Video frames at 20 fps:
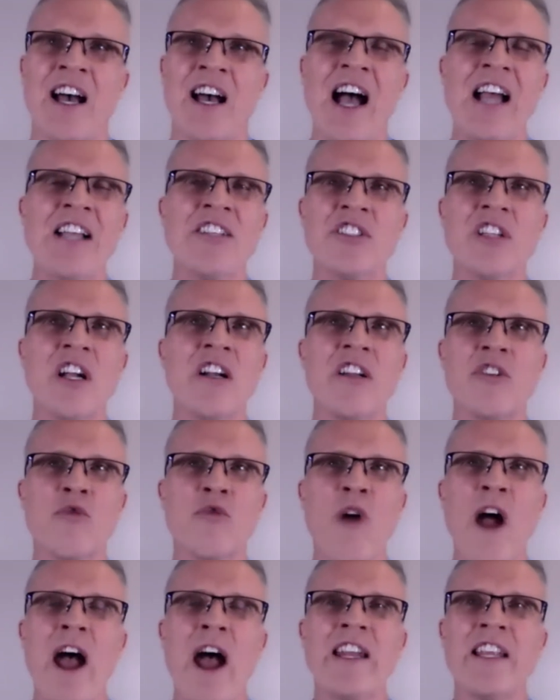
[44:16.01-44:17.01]
I started
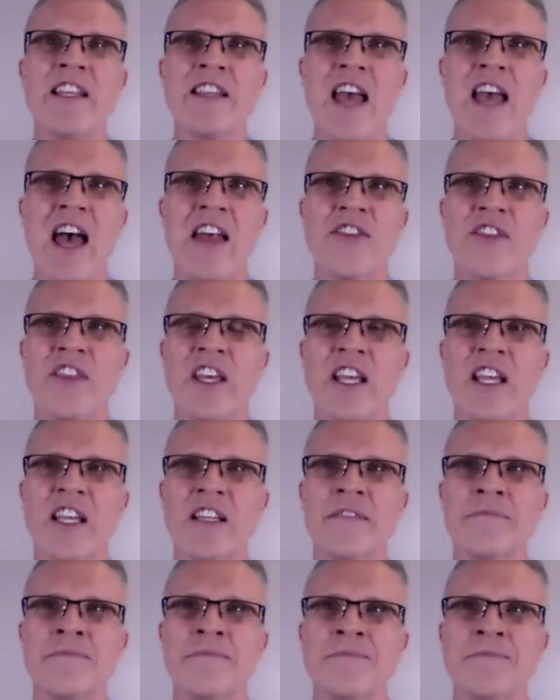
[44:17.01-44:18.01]
writing that
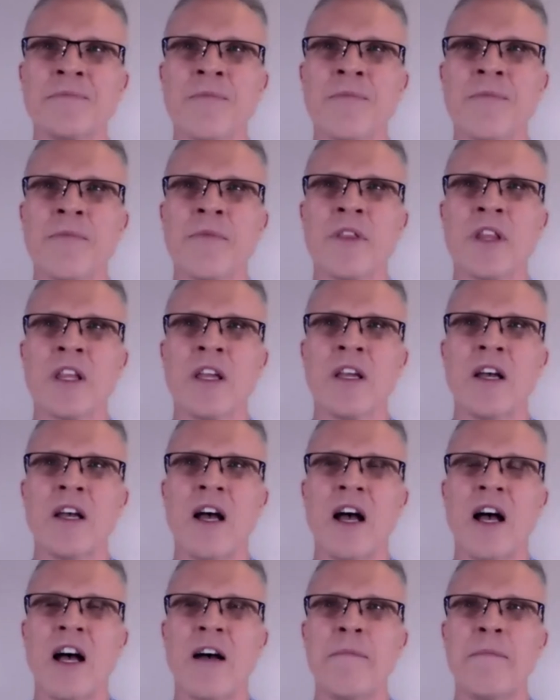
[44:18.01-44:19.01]
thing
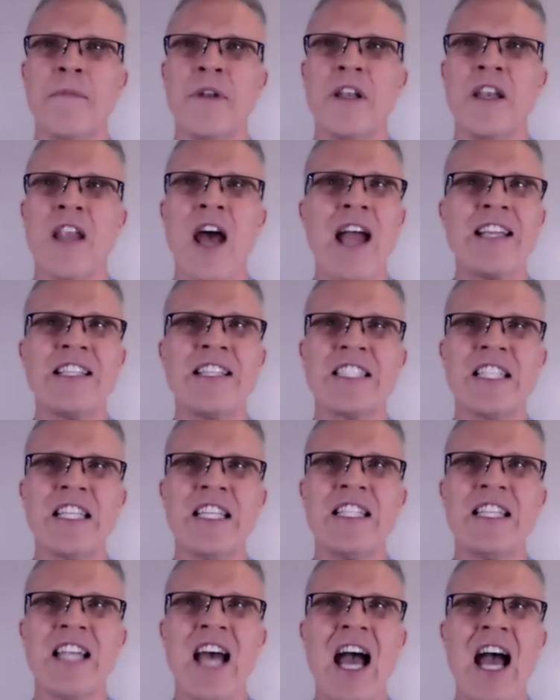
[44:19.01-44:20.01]
um,
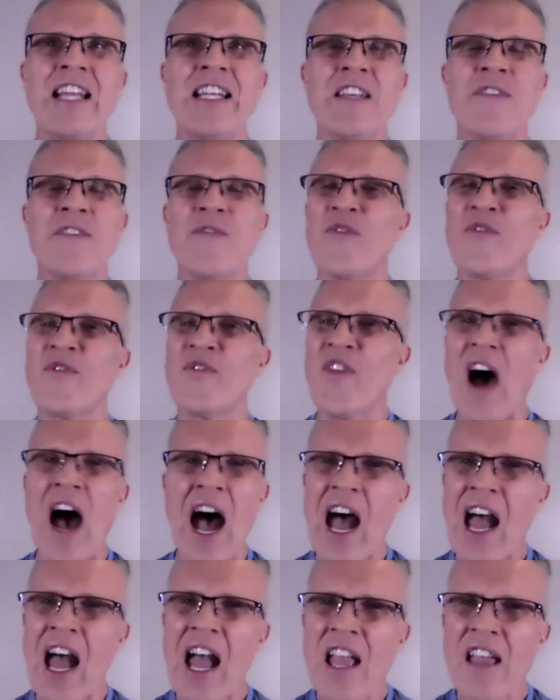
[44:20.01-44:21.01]

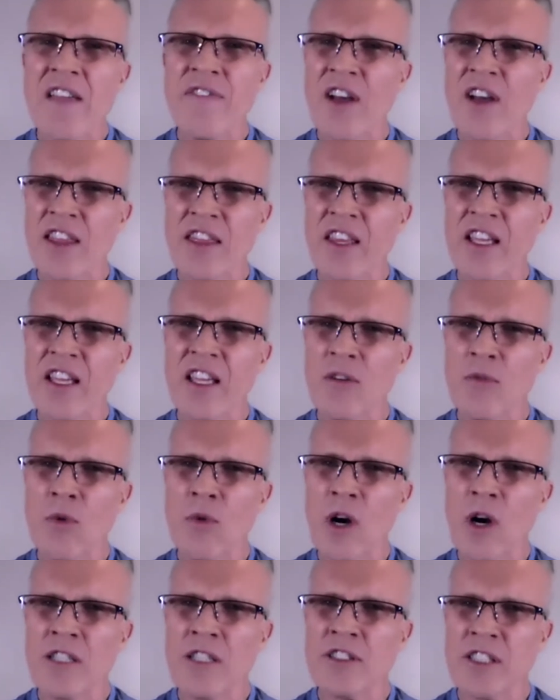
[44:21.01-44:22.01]
1995, I think it
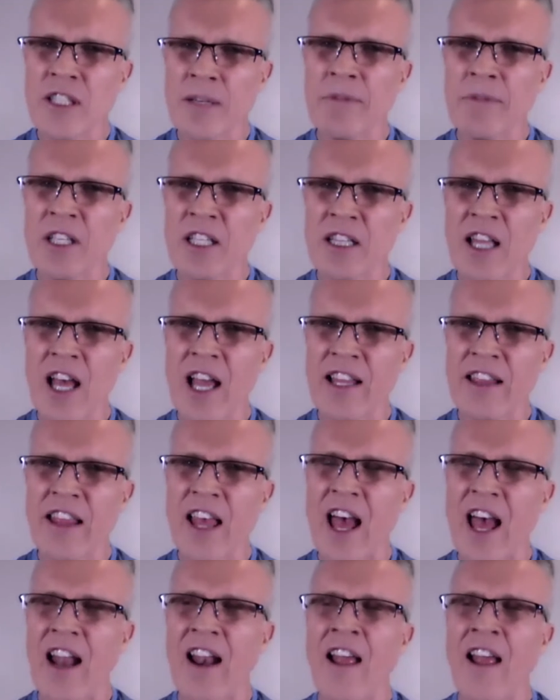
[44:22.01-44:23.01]
was something like that.